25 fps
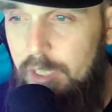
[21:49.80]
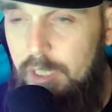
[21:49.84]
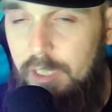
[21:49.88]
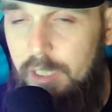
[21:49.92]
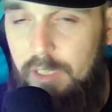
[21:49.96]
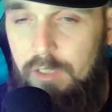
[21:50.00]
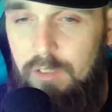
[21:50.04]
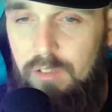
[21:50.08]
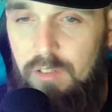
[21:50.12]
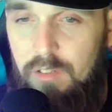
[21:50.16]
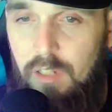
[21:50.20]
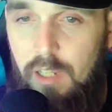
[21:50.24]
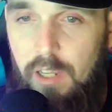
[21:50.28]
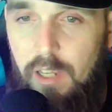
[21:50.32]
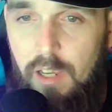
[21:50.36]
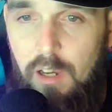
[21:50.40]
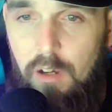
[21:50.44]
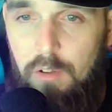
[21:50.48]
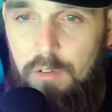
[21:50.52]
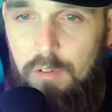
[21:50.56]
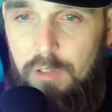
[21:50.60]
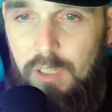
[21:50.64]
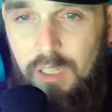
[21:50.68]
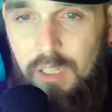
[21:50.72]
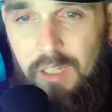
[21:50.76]
that he can stay
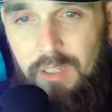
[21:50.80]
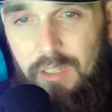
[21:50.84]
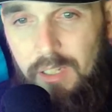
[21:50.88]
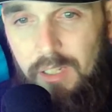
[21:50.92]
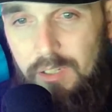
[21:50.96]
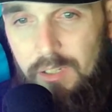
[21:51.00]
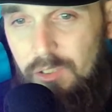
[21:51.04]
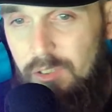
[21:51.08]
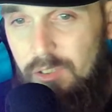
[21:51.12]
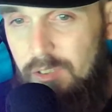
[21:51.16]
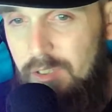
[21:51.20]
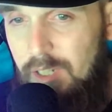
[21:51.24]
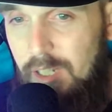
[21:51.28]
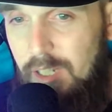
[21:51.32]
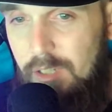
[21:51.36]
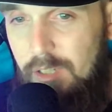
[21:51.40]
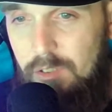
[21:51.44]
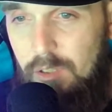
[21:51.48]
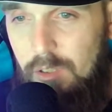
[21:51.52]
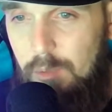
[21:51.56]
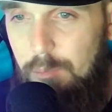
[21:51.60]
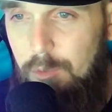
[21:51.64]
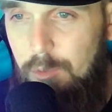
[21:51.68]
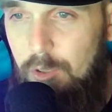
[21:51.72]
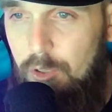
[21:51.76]
healthy, and that's just not
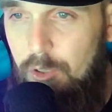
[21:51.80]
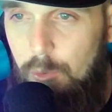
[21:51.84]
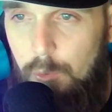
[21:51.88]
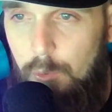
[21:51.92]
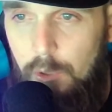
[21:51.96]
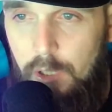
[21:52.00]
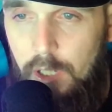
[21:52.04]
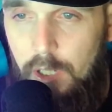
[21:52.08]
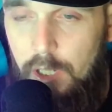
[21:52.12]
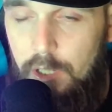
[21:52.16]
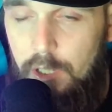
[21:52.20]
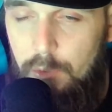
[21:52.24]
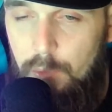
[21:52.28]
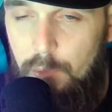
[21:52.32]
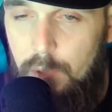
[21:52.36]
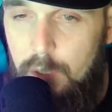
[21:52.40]
something you want on